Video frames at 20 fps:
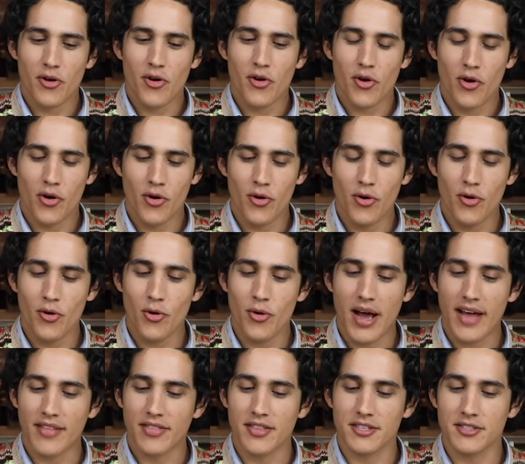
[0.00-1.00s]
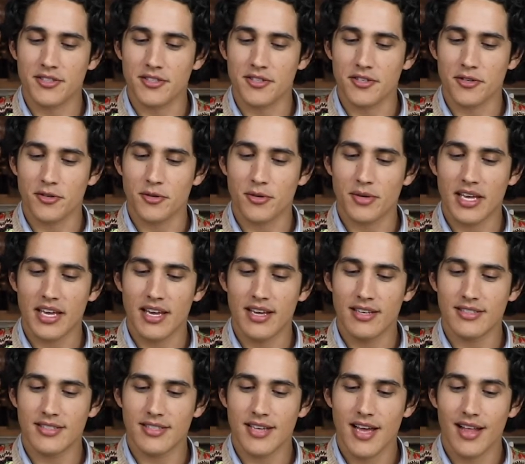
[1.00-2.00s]
Who at the zoo
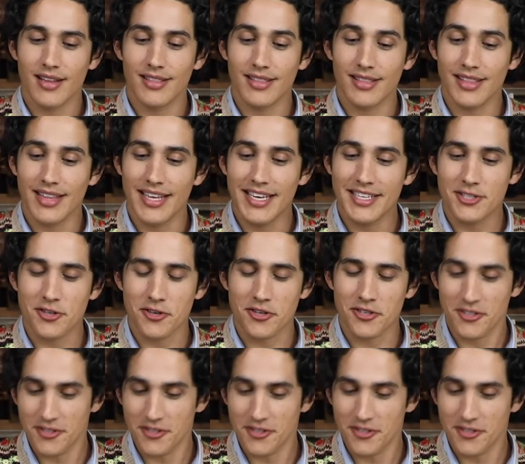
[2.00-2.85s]
eats lizard